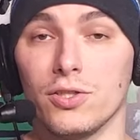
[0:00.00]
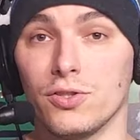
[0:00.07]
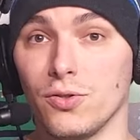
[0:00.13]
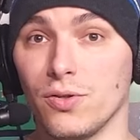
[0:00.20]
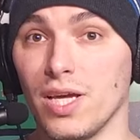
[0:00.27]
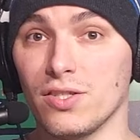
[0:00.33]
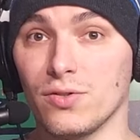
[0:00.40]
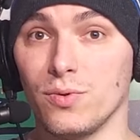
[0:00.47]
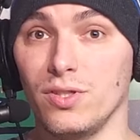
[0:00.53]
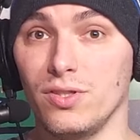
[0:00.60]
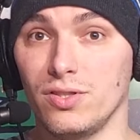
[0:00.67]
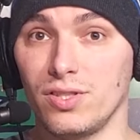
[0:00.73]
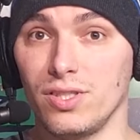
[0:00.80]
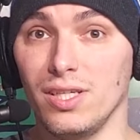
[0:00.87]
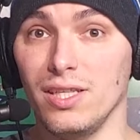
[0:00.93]
So that's what you
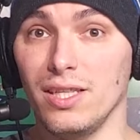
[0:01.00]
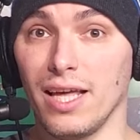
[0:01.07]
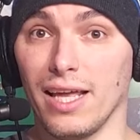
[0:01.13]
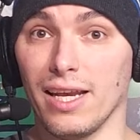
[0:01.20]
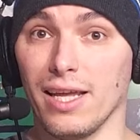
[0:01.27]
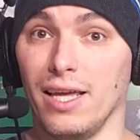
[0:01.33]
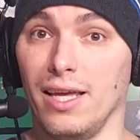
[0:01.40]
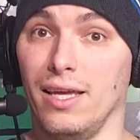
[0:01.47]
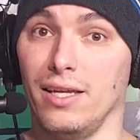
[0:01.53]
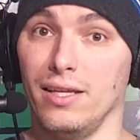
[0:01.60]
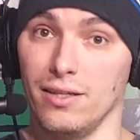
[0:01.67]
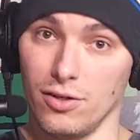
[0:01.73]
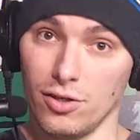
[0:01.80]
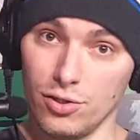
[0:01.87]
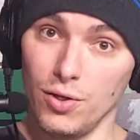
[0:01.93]
see, that a
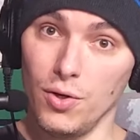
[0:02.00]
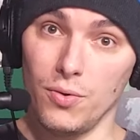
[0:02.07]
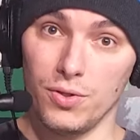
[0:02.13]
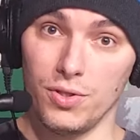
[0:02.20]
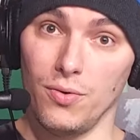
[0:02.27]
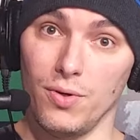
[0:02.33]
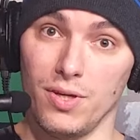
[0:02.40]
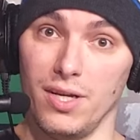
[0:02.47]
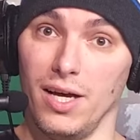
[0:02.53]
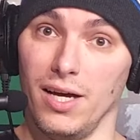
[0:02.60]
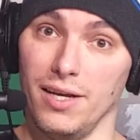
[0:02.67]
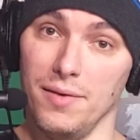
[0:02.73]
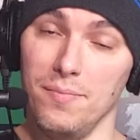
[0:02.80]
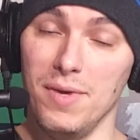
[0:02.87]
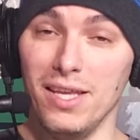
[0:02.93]
cloak token
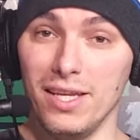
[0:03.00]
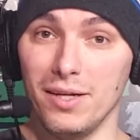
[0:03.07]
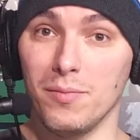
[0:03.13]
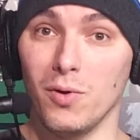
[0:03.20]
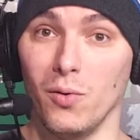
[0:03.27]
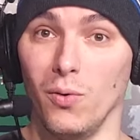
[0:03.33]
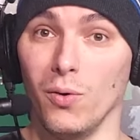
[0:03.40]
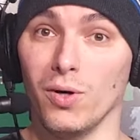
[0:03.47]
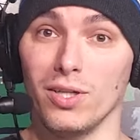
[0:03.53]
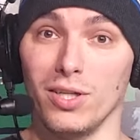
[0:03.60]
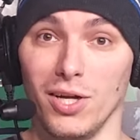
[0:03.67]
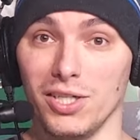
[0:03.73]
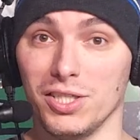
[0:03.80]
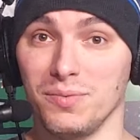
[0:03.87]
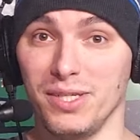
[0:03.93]
on a medium or a
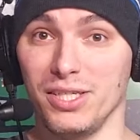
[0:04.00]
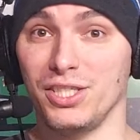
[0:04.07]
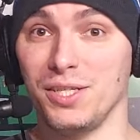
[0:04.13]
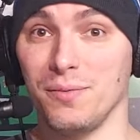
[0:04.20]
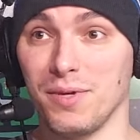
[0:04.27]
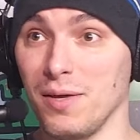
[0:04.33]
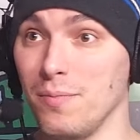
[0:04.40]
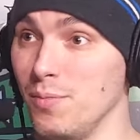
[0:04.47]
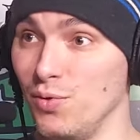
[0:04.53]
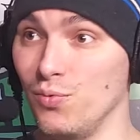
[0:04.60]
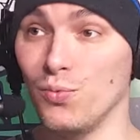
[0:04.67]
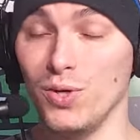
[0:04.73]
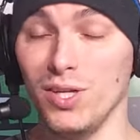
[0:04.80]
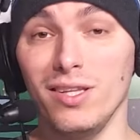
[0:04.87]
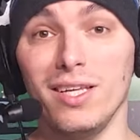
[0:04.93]
large base ship can be
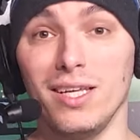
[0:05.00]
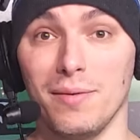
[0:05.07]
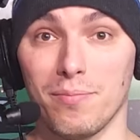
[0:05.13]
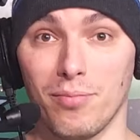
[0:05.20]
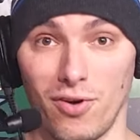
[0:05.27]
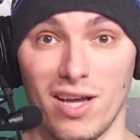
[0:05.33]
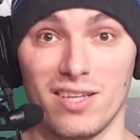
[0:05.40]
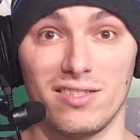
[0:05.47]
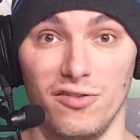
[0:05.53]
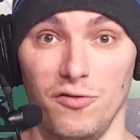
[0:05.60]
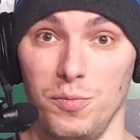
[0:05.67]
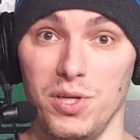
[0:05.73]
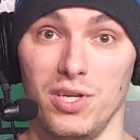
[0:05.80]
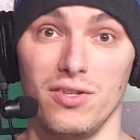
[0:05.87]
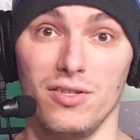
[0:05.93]
really impressive
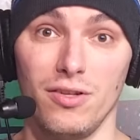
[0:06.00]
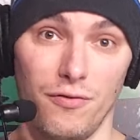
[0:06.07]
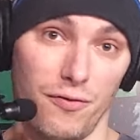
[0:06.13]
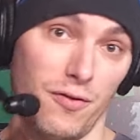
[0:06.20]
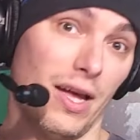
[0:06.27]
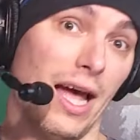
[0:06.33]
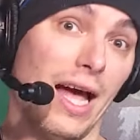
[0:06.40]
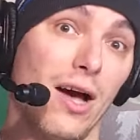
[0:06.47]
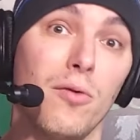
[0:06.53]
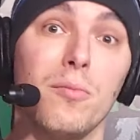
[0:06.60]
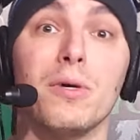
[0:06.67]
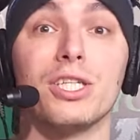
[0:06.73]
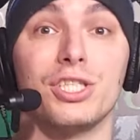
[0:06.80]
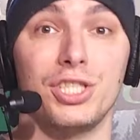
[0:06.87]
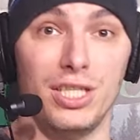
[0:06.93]
because of how
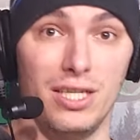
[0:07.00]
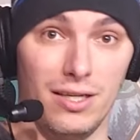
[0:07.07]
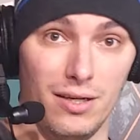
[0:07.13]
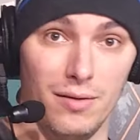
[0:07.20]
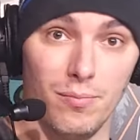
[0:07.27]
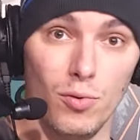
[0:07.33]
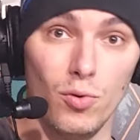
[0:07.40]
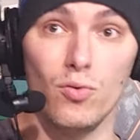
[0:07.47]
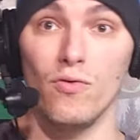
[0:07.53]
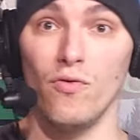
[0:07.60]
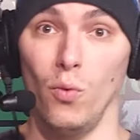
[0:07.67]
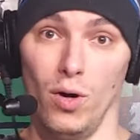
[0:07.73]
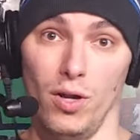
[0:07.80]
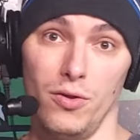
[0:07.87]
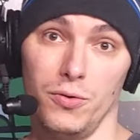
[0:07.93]
much it can move
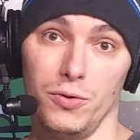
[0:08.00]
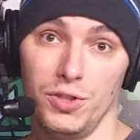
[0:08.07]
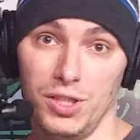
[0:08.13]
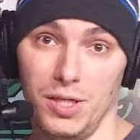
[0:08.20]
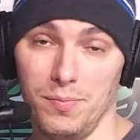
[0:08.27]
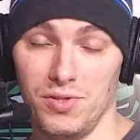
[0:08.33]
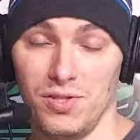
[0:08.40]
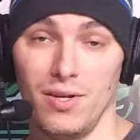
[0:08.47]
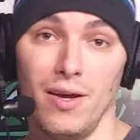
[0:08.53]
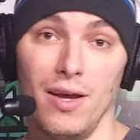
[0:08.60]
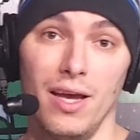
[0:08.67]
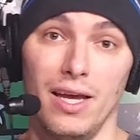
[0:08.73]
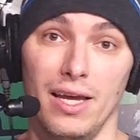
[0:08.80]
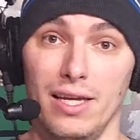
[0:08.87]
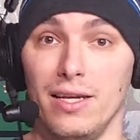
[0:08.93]
one of those ships
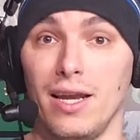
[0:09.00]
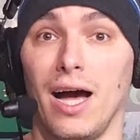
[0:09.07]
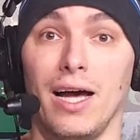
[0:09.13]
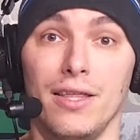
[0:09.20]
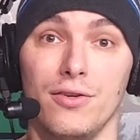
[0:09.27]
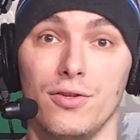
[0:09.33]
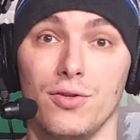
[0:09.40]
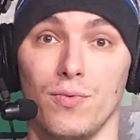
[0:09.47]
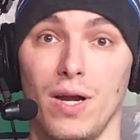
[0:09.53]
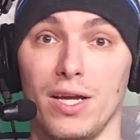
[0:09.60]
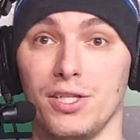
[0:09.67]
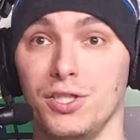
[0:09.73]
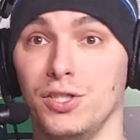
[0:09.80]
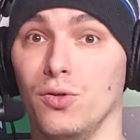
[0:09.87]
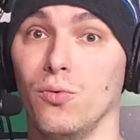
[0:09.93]
in either
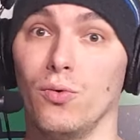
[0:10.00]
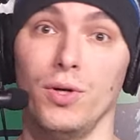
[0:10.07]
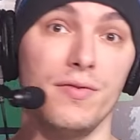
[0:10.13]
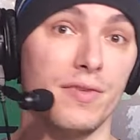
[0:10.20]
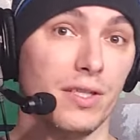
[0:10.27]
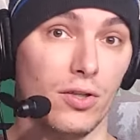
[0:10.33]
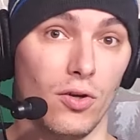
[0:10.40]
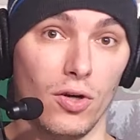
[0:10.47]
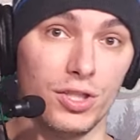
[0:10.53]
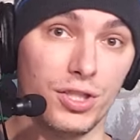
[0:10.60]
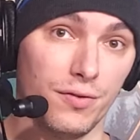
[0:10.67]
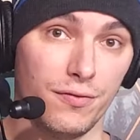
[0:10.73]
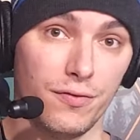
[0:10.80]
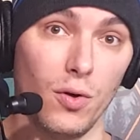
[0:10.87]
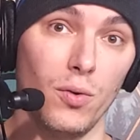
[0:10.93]
direction, or even launch
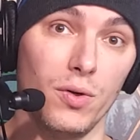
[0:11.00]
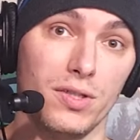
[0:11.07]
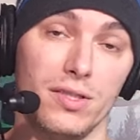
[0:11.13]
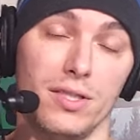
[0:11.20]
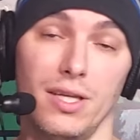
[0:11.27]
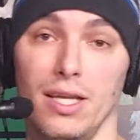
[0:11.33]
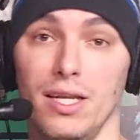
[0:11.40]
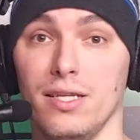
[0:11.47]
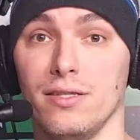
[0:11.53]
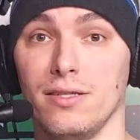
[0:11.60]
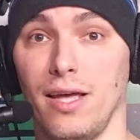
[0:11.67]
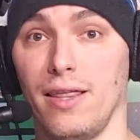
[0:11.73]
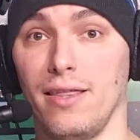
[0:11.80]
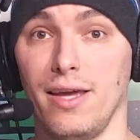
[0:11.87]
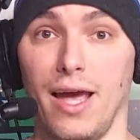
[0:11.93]
it forward to get it into
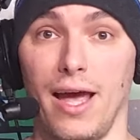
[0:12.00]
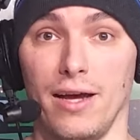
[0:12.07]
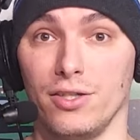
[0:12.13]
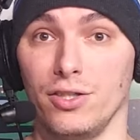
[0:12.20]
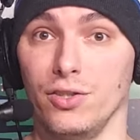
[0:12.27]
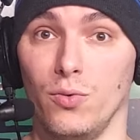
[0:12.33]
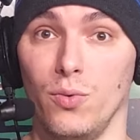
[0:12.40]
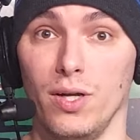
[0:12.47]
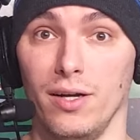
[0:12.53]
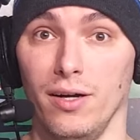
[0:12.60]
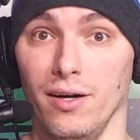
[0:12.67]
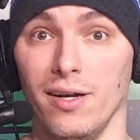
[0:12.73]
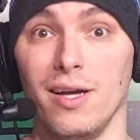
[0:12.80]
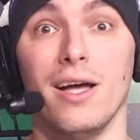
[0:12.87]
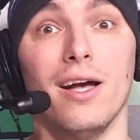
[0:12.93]
the action quicker.